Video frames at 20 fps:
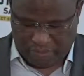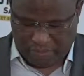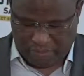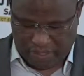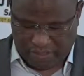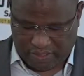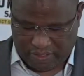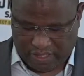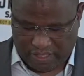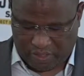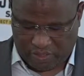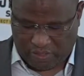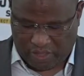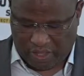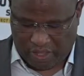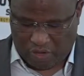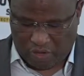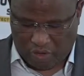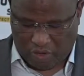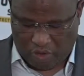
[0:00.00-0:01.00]
immensely to
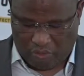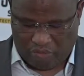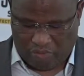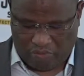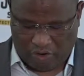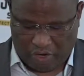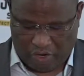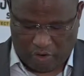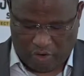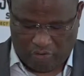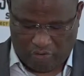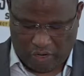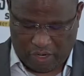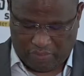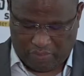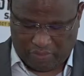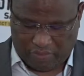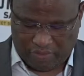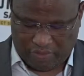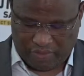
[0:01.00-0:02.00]
the economy of our
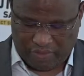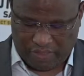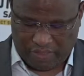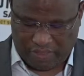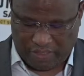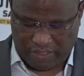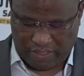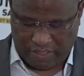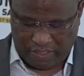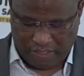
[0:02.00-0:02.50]
province.